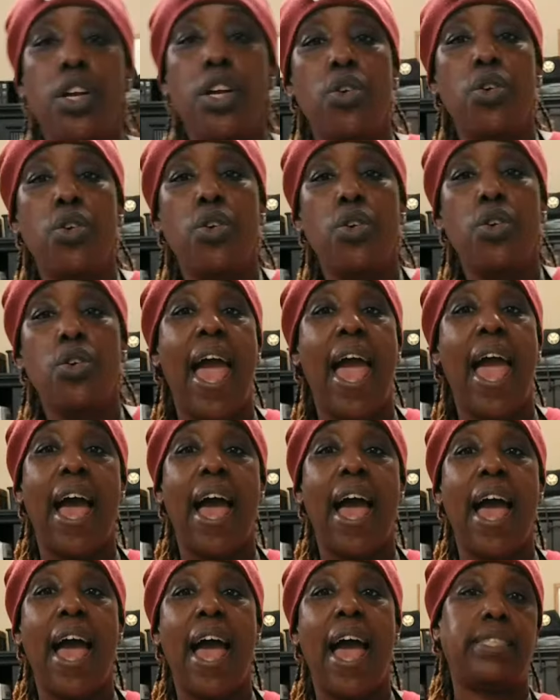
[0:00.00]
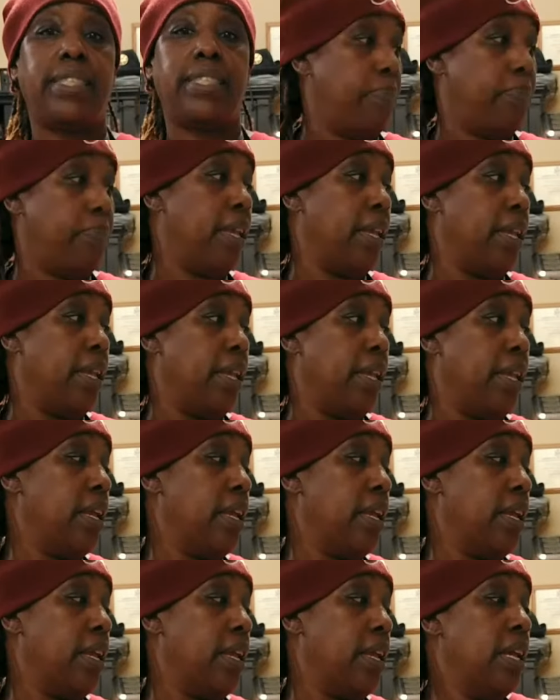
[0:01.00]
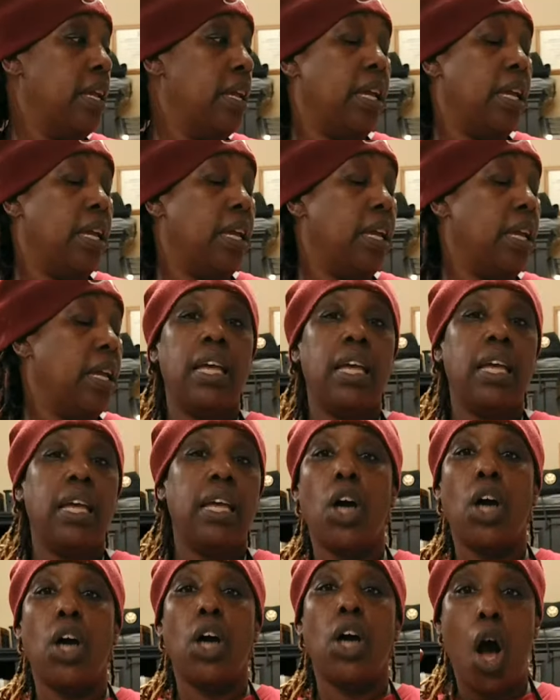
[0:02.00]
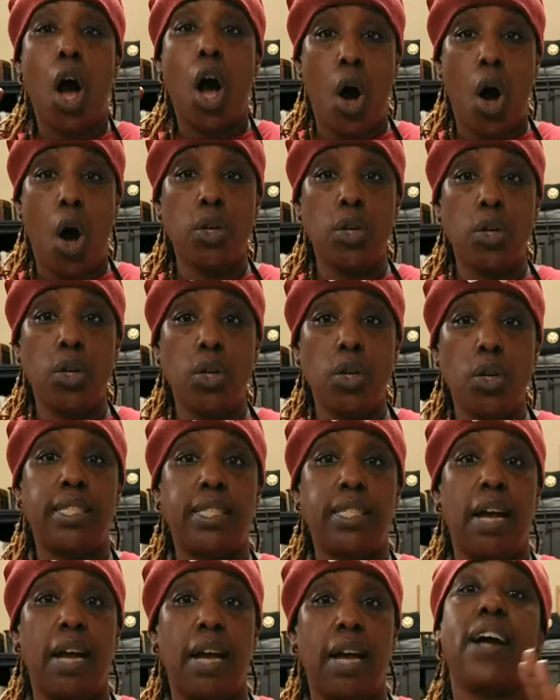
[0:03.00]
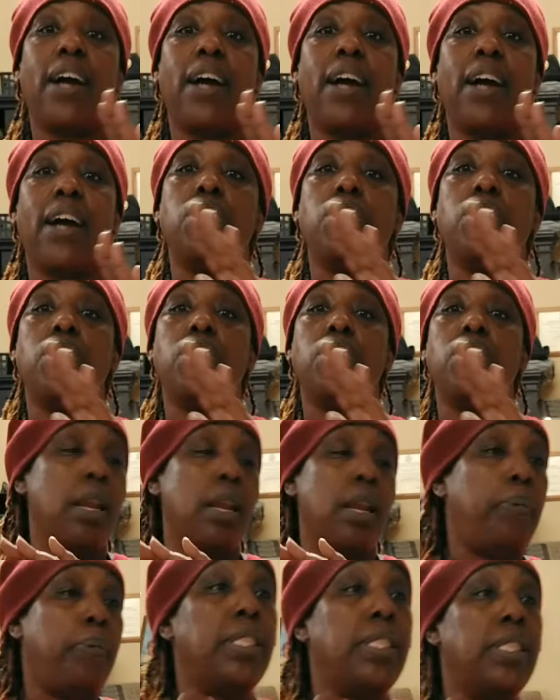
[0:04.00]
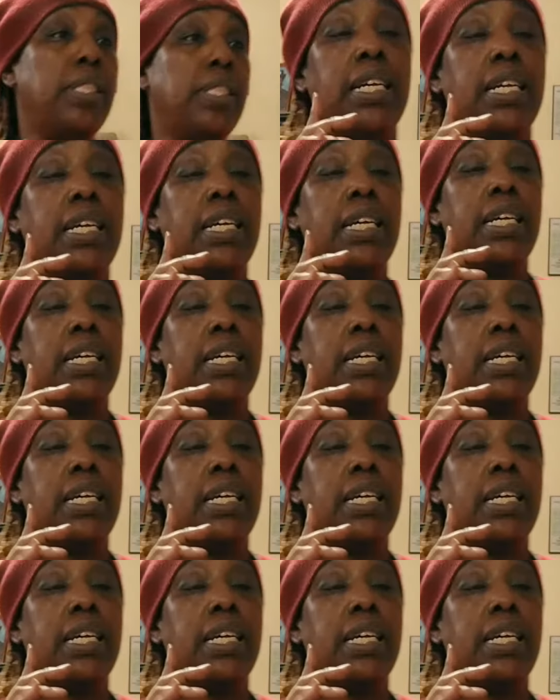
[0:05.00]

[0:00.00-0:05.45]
have something to hold your stuff down because you're going to put this, let me